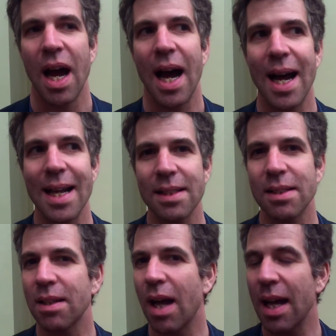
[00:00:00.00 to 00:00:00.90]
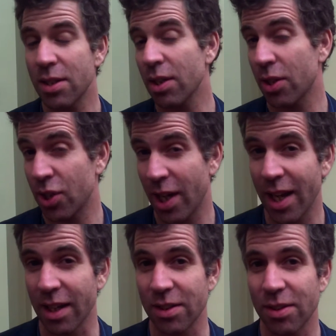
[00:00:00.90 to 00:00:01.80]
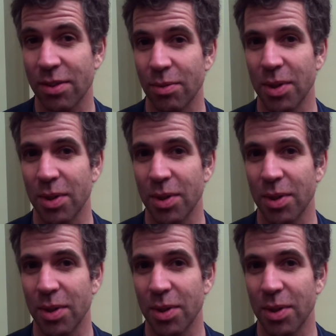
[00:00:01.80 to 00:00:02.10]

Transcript: I took a chance,